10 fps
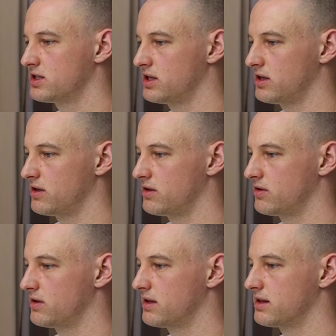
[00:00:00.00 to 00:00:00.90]

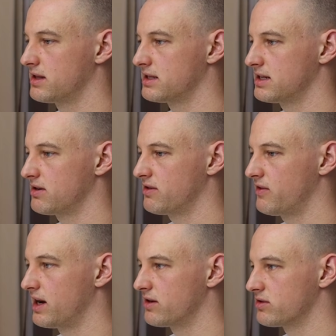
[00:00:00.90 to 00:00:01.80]
to the Zero to
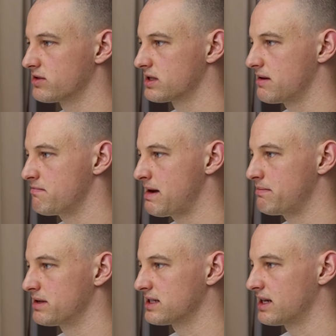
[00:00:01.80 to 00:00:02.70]
Finals
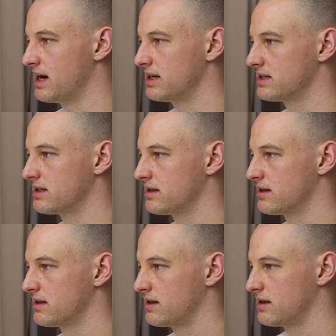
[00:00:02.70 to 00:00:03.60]
member site,
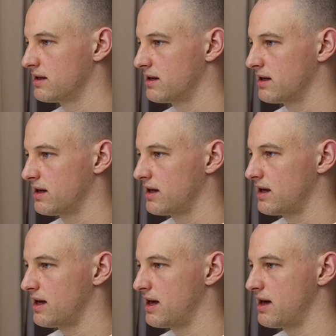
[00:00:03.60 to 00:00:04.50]

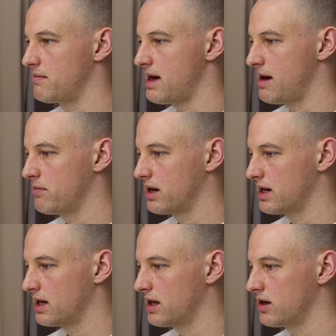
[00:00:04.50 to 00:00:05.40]
and we're
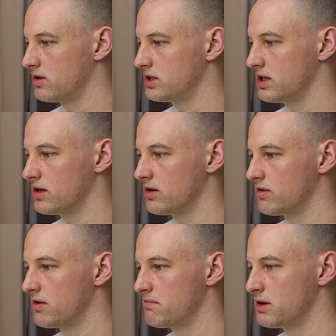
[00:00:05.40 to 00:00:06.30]
going to go
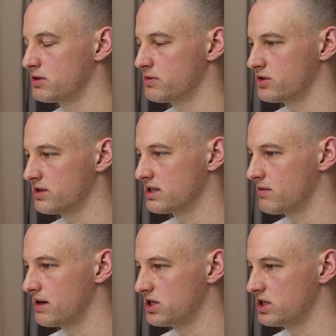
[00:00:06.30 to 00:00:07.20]
to multiple choice
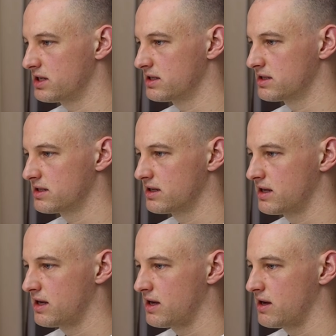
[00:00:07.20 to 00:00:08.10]
questions.
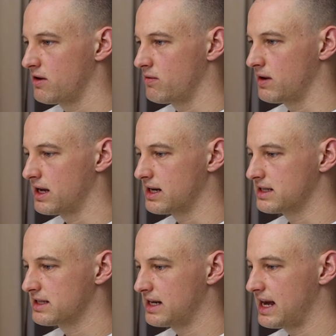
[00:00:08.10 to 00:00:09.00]
We're going to
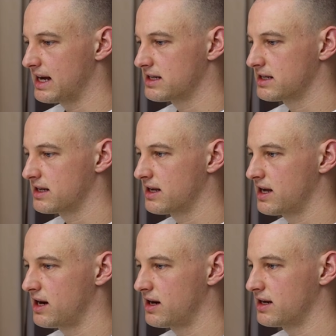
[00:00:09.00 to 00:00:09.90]
select
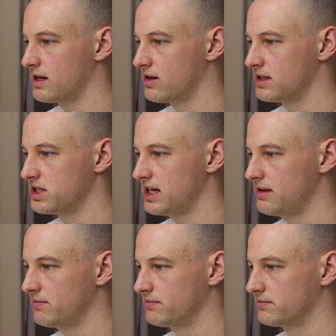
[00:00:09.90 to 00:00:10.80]
cardiology